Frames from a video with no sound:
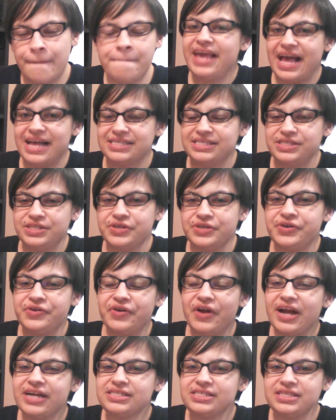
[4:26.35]
Yes,
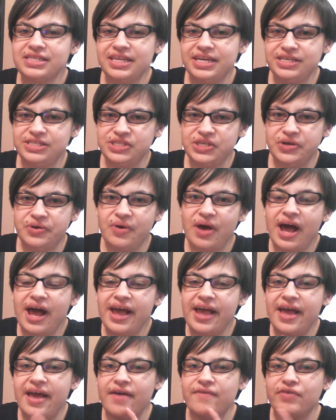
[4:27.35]
correct, they do.
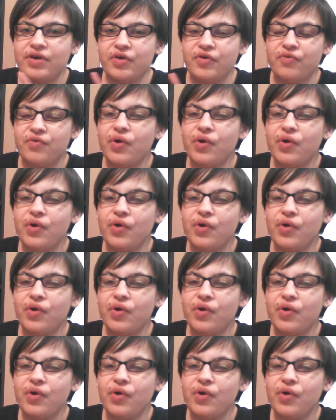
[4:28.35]
I have